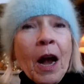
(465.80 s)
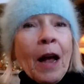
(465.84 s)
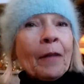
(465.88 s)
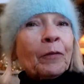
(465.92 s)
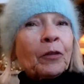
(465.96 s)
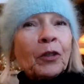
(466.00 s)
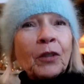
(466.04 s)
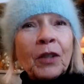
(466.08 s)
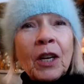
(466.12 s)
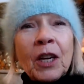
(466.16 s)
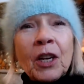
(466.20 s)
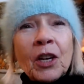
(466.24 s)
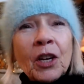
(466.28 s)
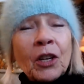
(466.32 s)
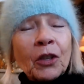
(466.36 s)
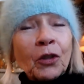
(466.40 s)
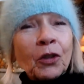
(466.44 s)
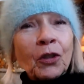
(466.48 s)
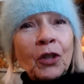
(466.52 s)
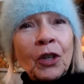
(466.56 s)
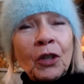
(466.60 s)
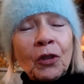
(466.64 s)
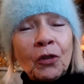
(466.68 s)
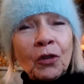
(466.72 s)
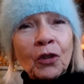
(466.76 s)
I haven't seen her
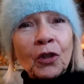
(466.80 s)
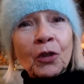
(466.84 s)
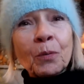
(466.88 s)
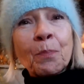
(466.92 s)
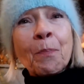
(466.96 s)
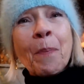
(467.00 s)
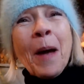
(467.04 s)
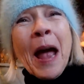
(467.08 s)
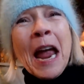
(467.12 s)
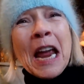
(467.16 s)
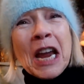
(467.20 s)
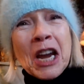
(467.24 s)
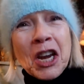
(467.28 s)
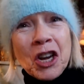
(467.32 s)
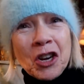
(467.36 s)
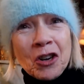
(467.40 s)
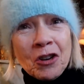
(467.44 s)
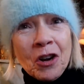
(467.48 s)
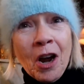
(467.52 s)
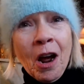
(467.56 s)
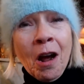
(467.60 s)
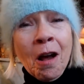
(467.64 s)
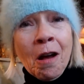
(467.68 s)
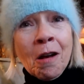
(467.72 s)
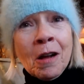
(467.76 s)
since
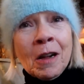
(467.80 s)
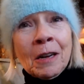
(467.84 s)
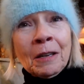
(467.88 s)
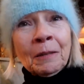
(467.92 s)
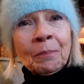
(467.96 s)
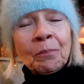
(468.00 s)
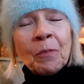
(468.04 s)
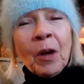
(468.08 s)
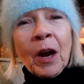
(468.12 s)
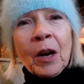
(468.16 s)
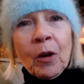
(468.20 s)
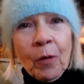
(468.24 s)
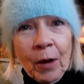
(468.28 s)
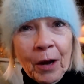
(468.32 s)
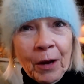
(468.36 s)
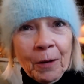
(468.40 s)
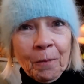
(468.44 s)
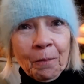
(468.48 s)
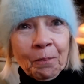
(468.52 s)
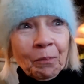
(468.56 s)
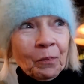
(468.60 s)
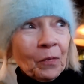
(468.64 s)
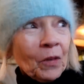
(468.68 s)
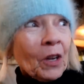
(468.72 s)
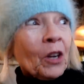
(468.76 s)
Spain. Oh, anyway,
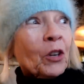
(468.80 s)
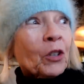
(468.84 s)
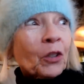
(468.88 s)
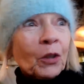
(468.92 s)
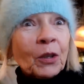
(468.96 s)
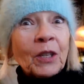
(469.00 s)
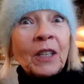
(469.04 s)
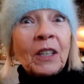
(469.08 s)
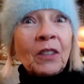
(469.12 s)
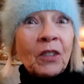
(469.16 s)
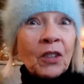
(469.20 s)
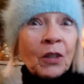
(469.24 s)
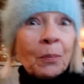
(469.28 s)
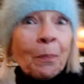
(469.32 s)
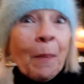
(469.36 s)
no, it's since